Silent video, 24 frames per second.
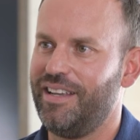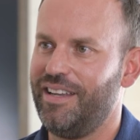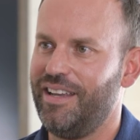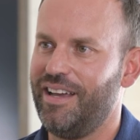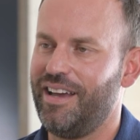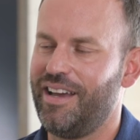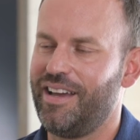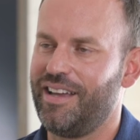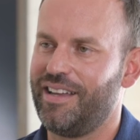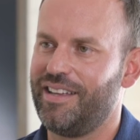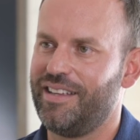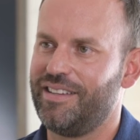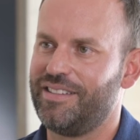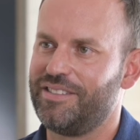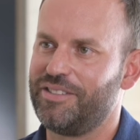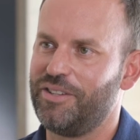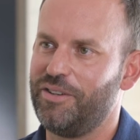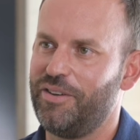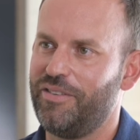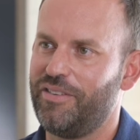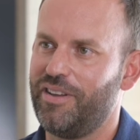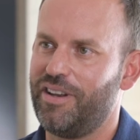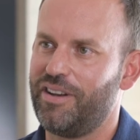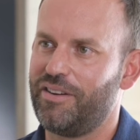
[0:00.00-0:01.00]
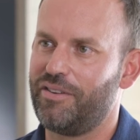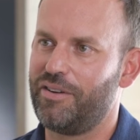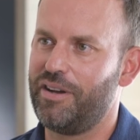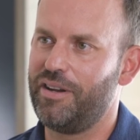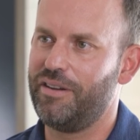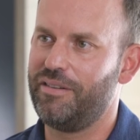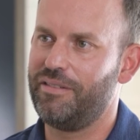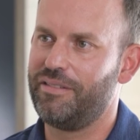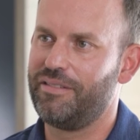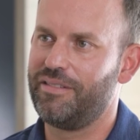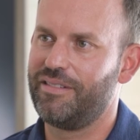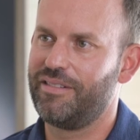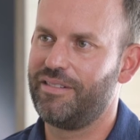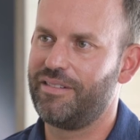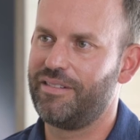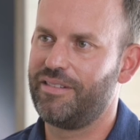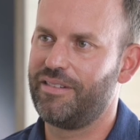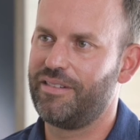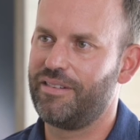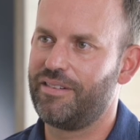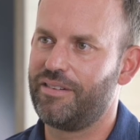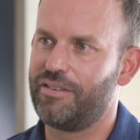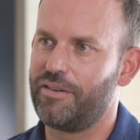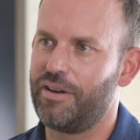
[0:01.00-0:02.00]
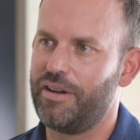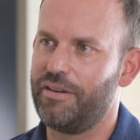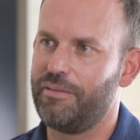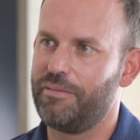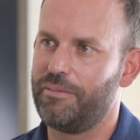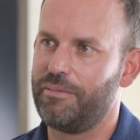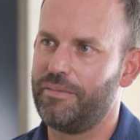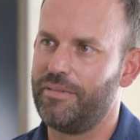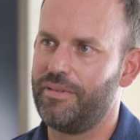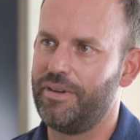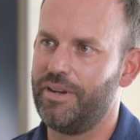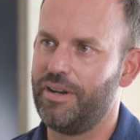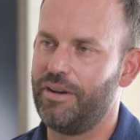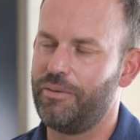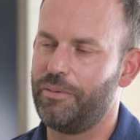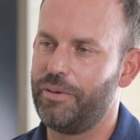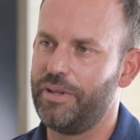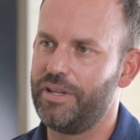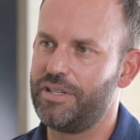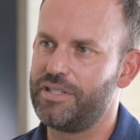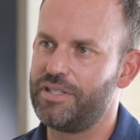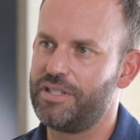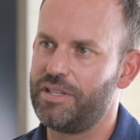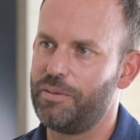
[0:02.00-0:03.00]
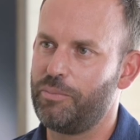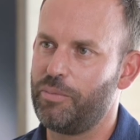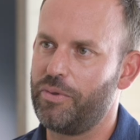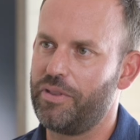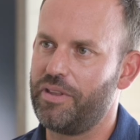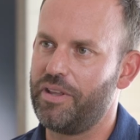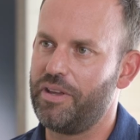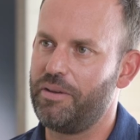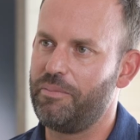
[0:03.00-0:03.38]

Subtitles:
Yeah, so I've got a great relationship with them.